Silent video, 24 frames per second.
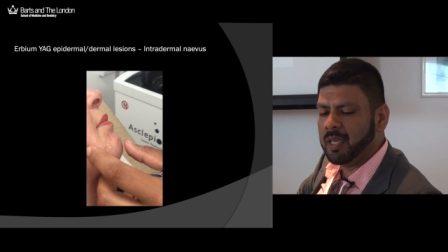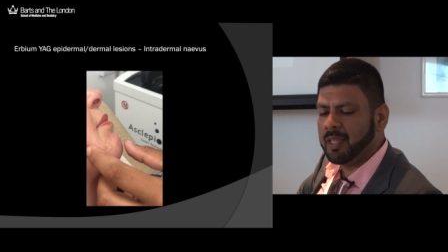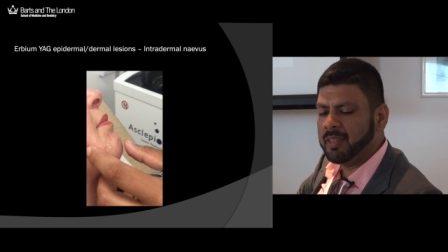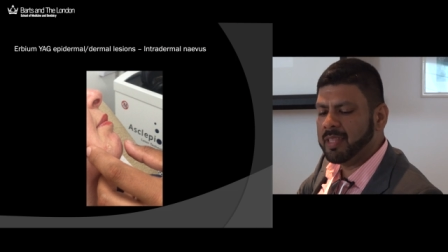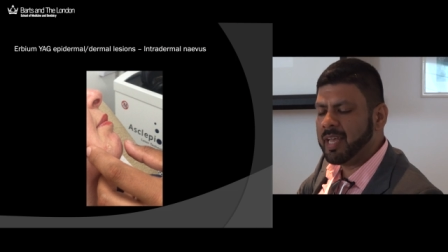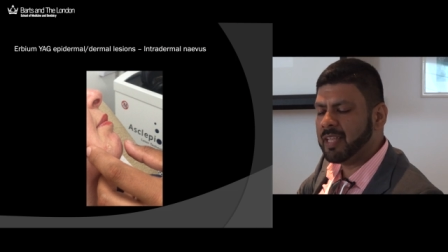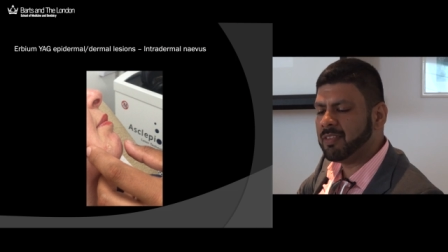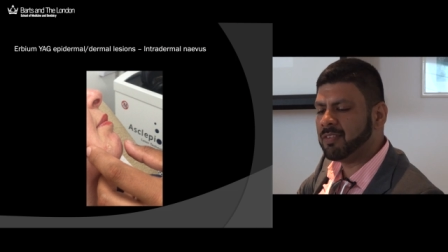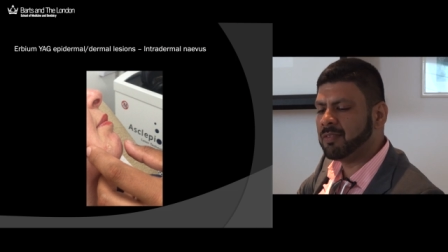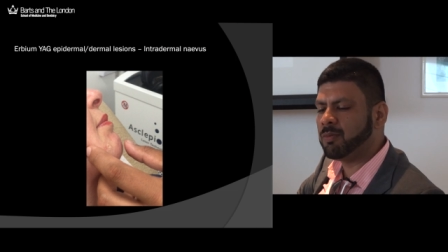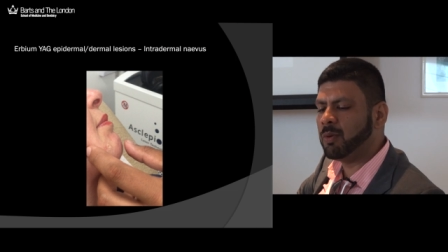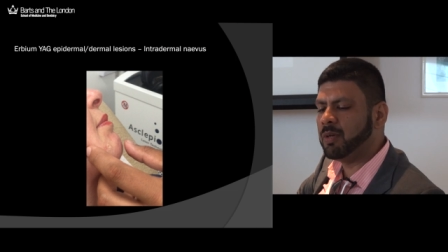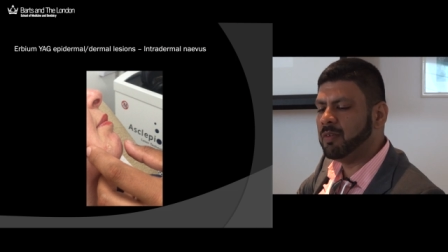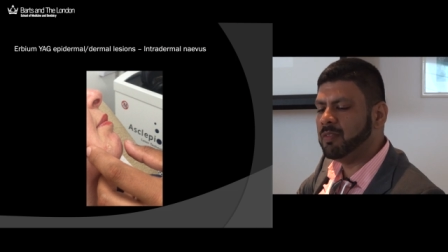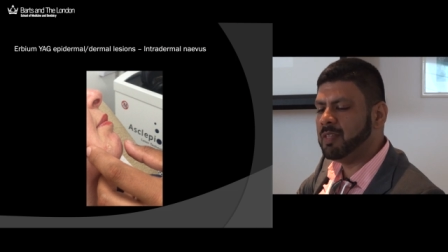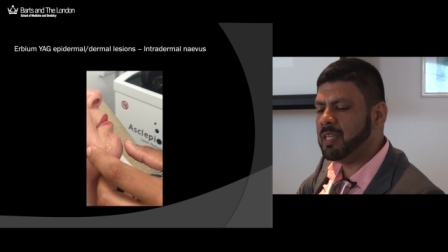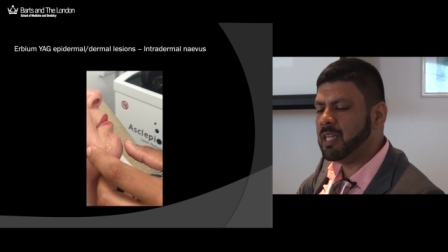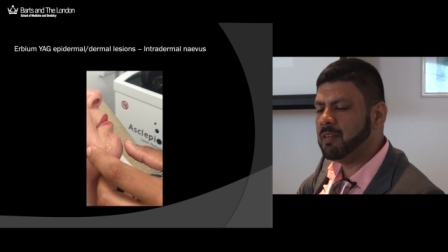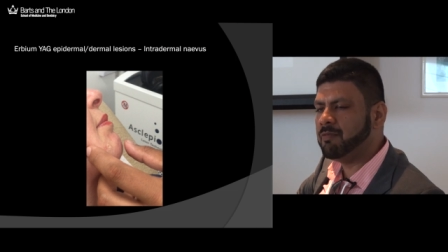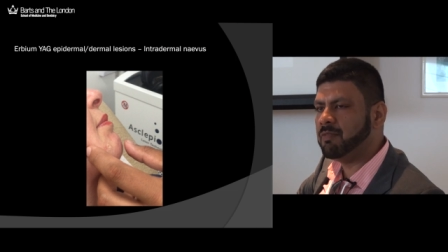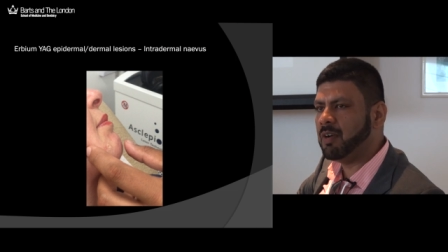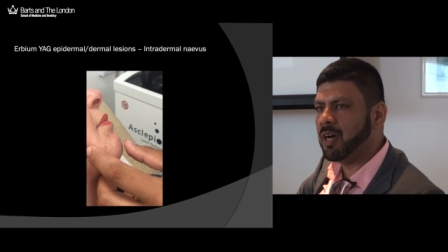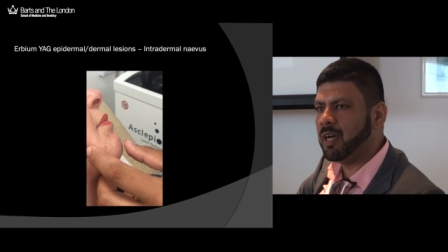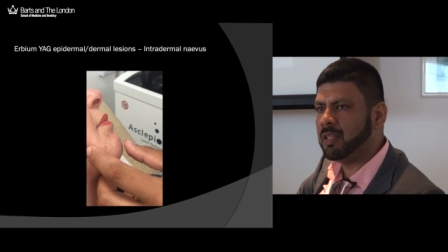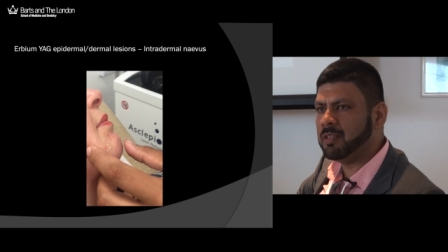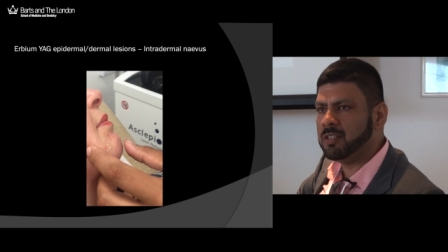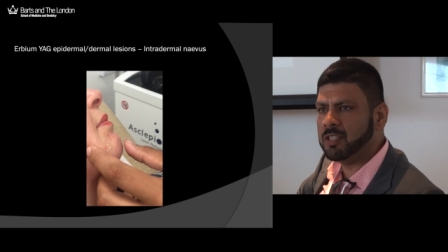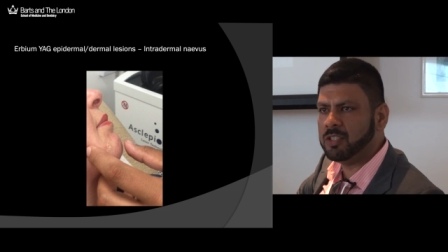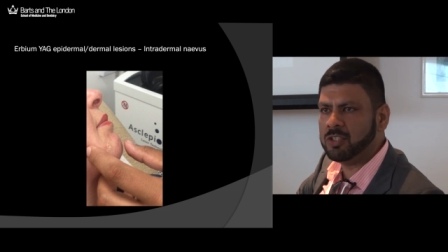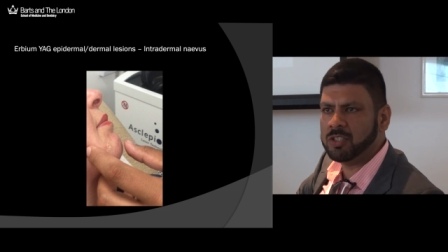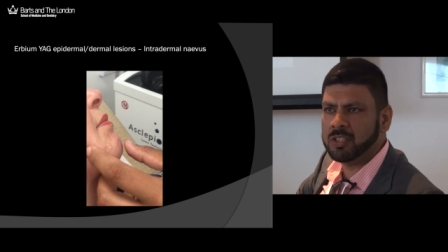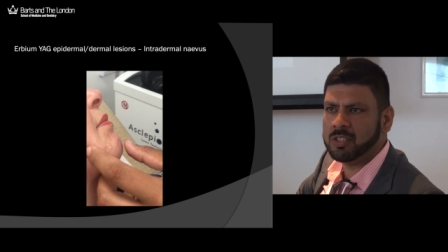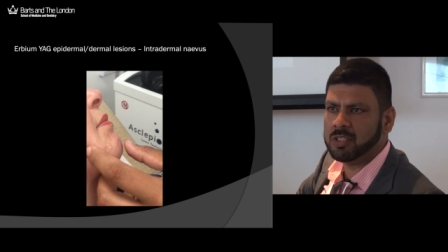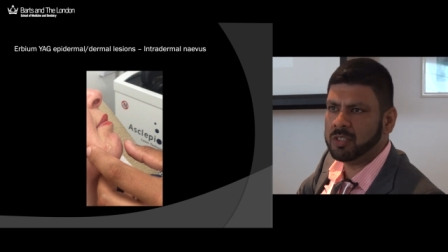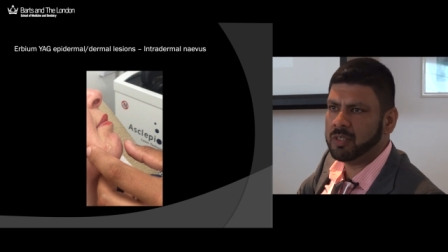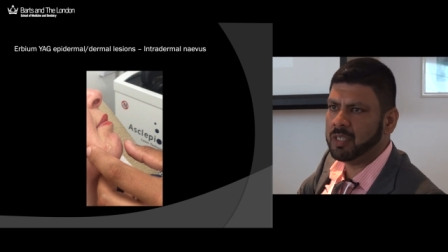That's one of the
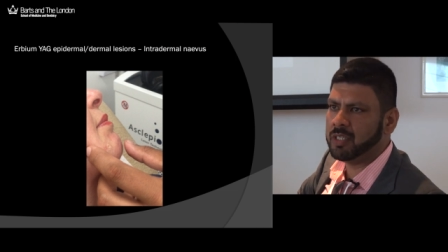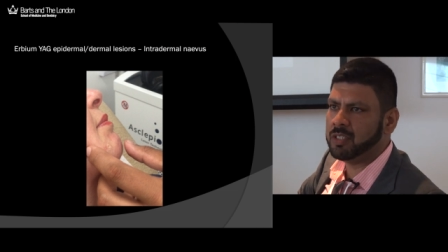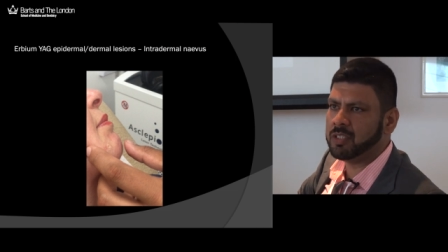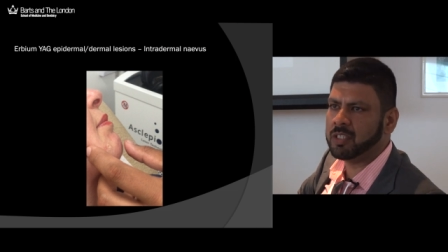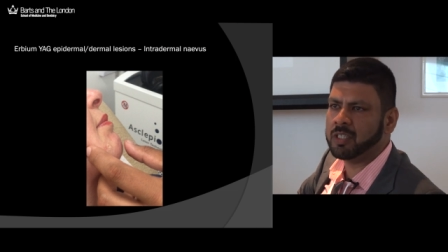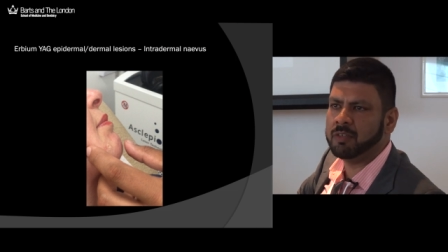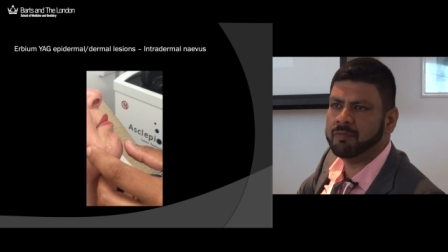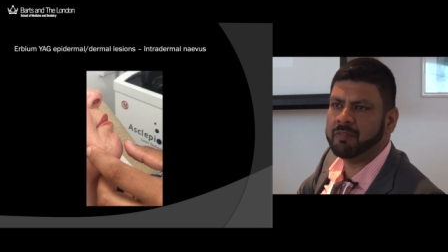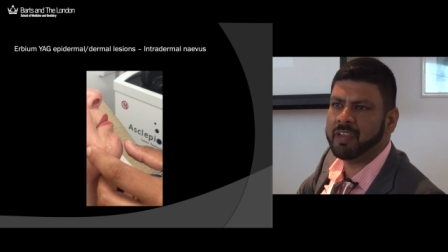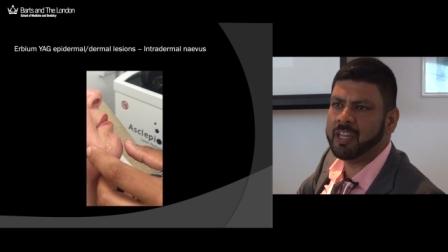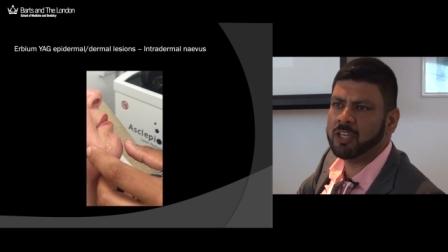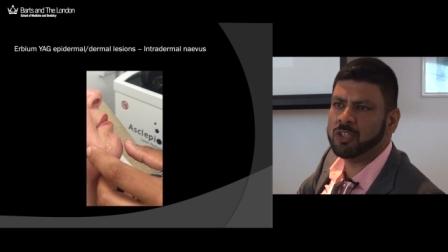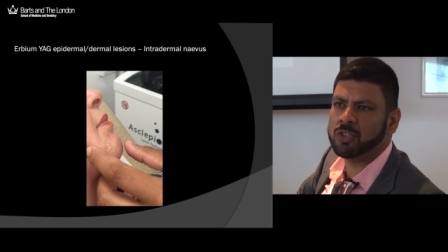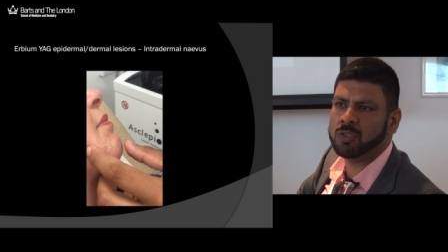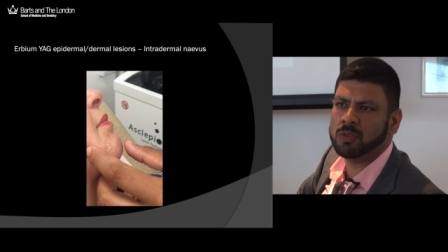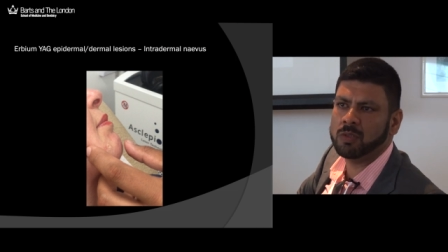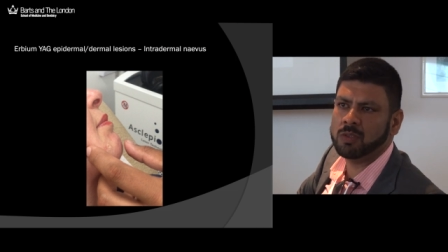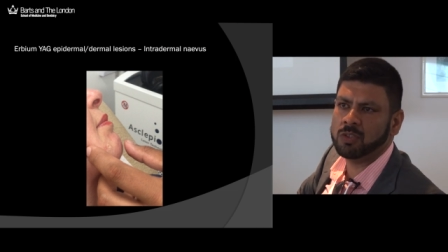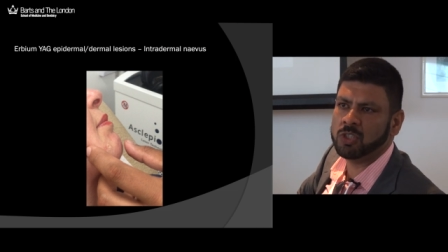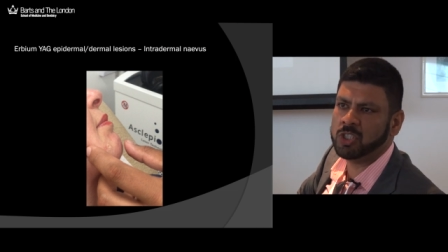advantages to doing conventional